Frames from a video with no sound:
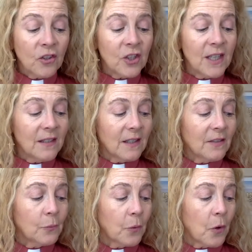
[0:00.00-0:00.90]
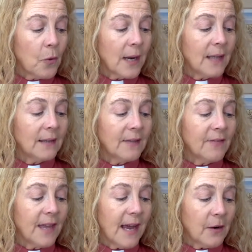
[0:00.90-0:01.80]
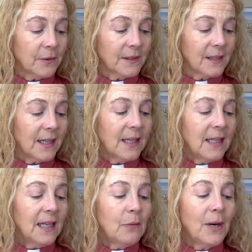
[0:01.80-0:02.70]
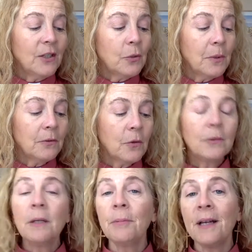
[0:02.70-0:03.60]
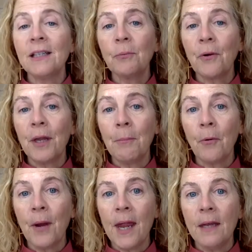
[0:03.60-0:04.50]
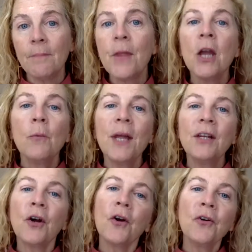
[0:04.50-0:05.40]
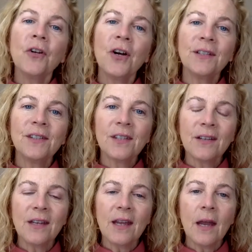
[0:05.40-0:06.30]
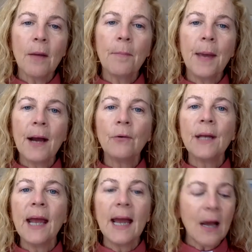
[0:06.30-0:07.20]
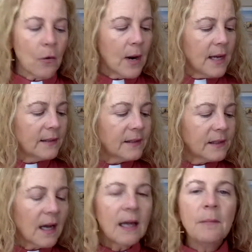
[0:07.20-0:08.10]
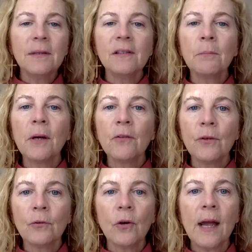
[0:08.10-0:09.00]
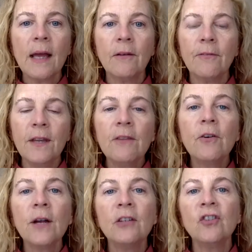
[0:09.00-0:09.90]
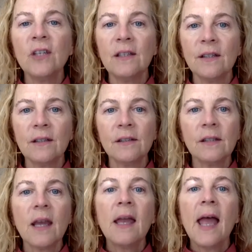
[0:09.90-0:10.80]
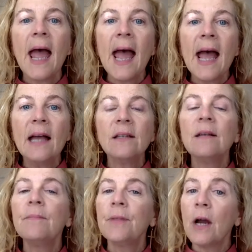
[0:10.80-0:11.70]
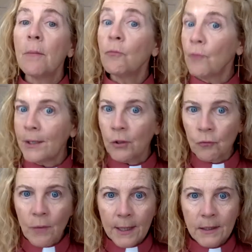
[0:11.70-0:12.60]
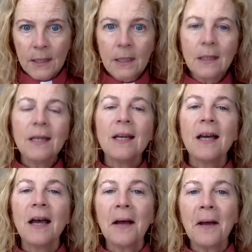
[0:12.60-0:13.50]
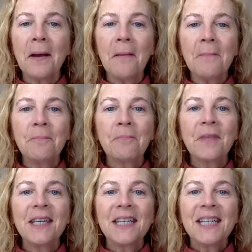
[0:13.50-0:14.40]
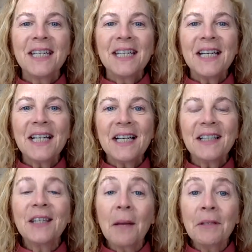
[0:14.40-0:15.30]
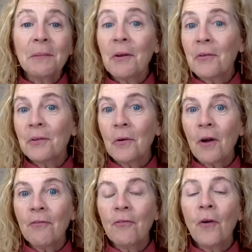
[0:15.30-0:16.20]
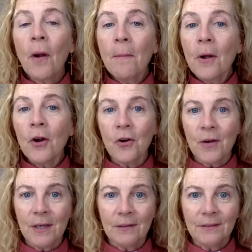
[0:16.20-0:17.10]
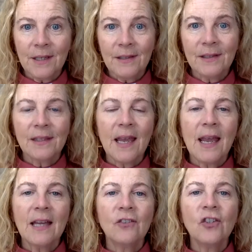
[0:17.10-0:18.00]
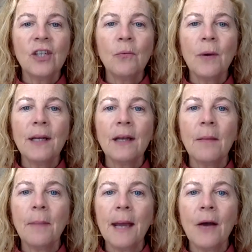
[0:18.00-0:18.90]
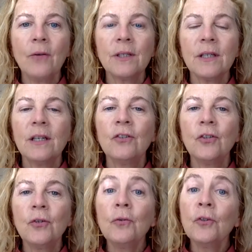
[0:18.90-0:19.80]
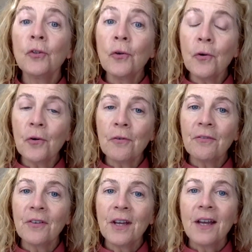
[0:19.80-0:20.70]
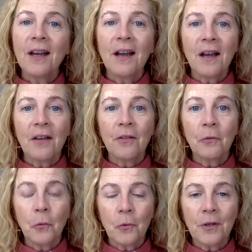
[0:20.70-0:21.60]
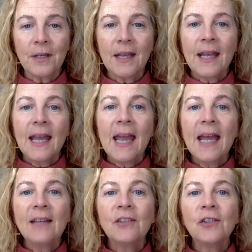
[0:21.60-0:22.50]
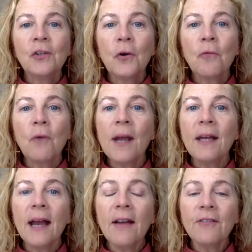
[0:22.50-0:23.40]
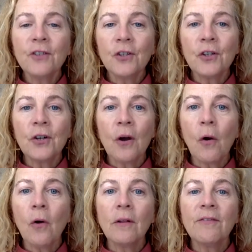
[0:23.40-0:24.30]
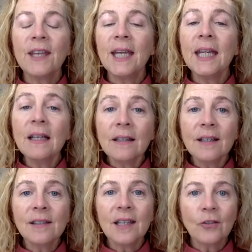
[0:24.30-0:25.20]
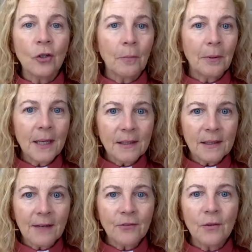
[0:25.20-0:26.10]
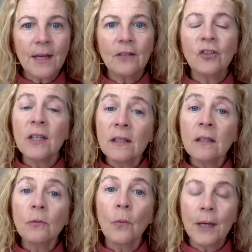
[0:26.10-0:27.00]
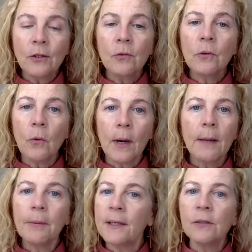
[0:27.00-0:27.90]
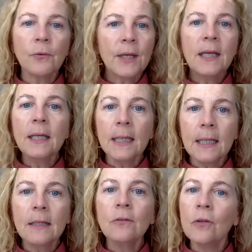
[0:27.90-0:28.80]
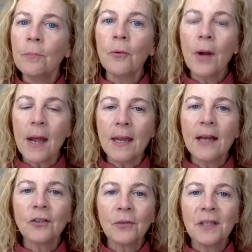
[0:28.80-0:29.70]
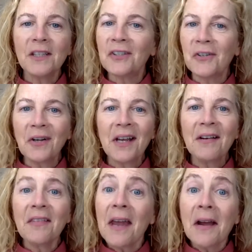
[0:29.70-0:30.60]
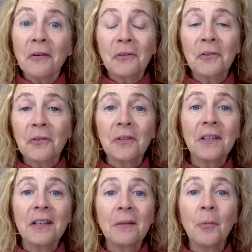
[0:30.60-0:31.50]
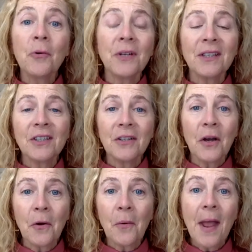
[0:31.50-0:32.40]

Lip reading: Jesus woke and left the house. He went to a lonely place where he prayed. We had heard on Sunday about how Simon's mother-in-law had a fever and Jesus had resurrected Simon's mother-in-law from her illness, and she went about to serve the Lord. And so right after all of the healings that took place after that, Jesus went to a quiet place where he needed to pray. Actually, he snuck out of the house early in the morning to go